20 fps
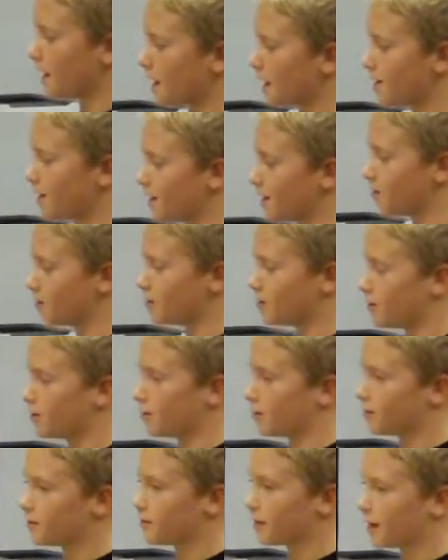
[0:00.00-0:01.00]
and a
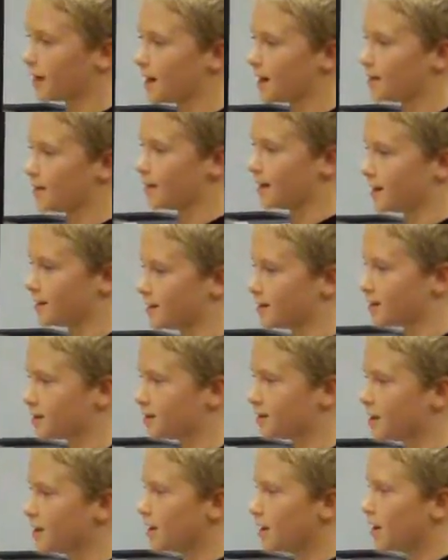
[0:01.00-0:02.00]
suitable climate.
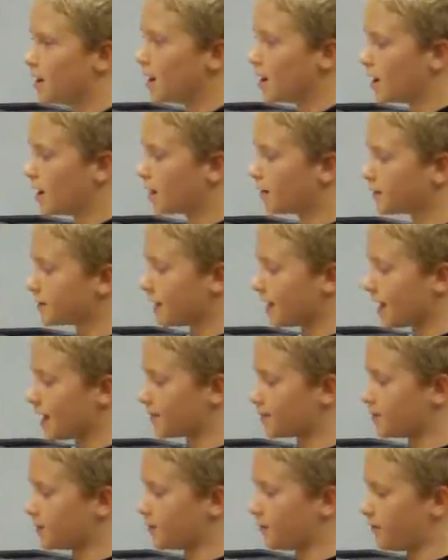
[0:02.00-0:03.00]
Earth's
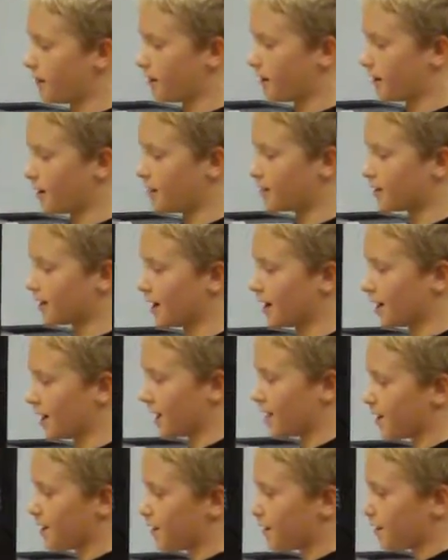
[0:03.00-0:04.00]
atmosphere is like
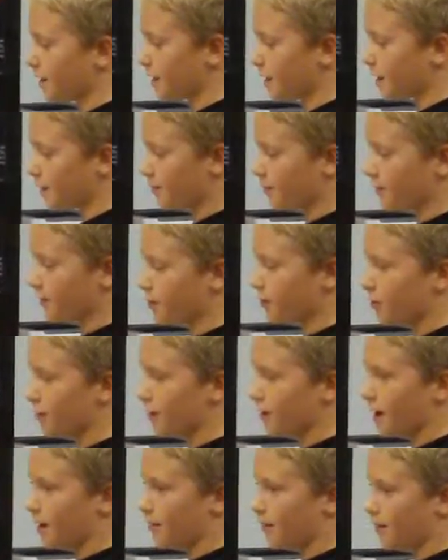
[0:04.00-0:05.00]
a clear blue
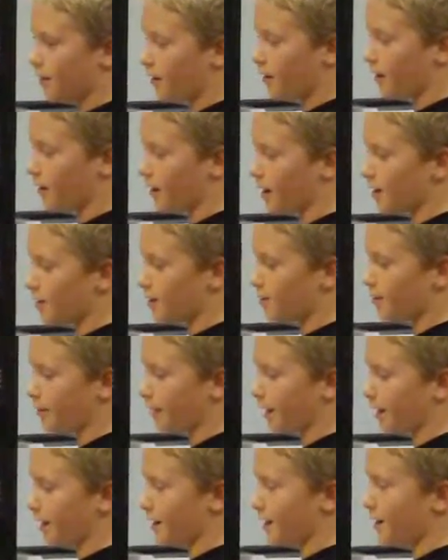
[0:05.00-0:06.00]
bubble around the
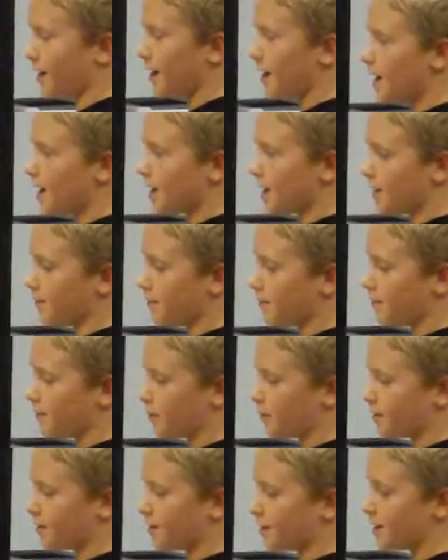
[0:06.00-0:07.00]
planet, keeping
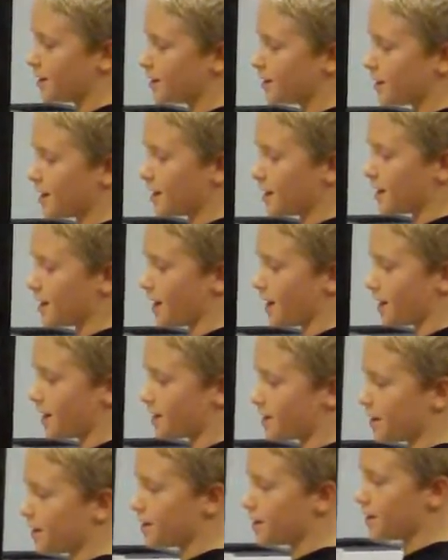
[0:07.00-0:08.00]
poisonous
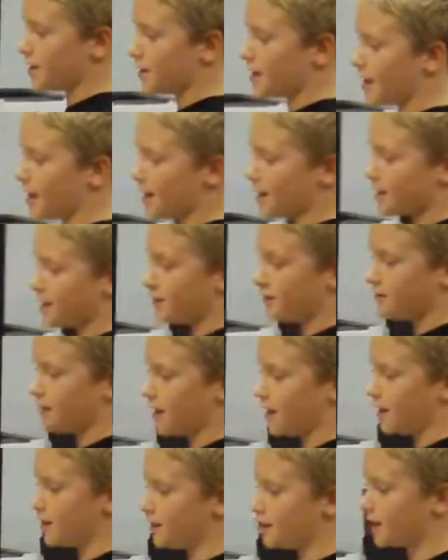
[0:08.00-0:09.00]
gases and acid
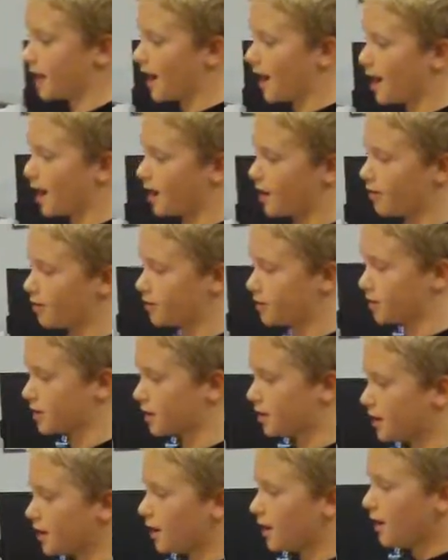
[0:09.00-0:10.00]
rains out.
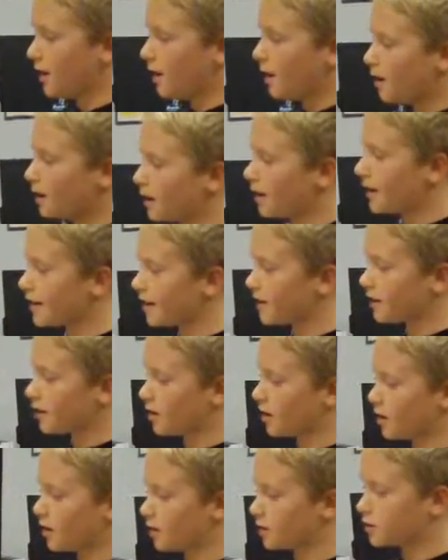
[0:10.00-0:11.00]
Long
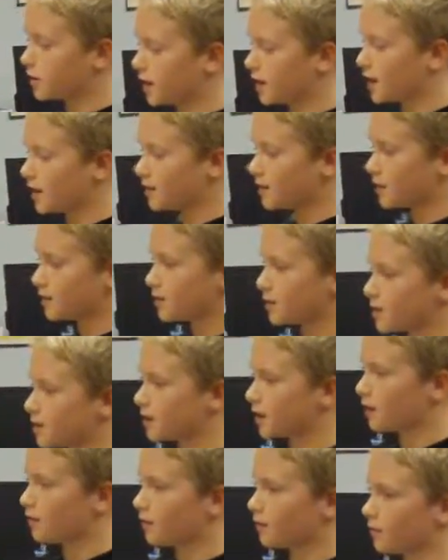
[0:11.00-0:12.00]
ago, scientists
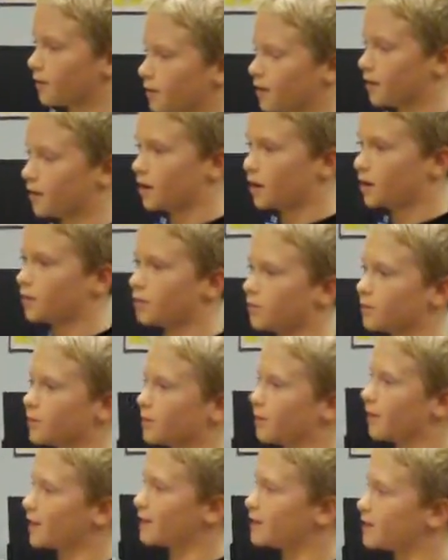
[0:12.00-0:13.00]
discovered that the Earth
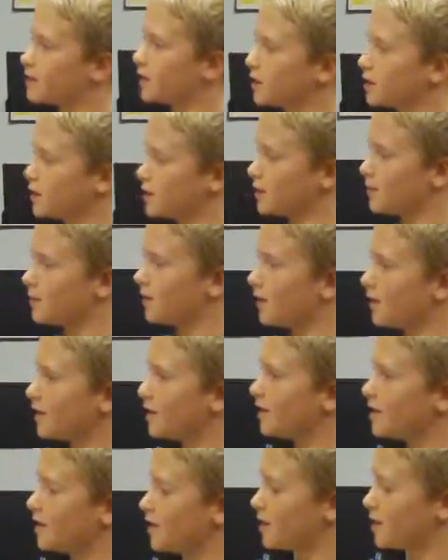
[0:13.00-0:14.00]
was about 60
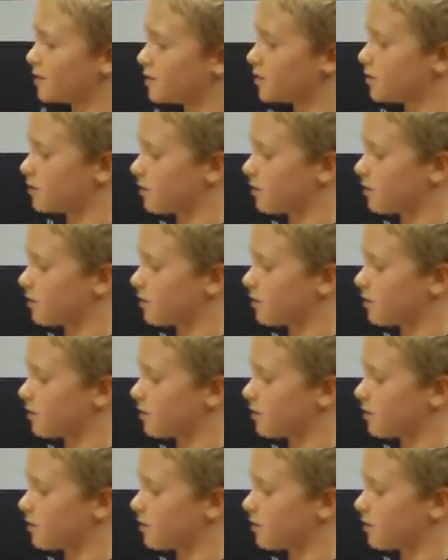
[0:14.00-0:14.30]
million years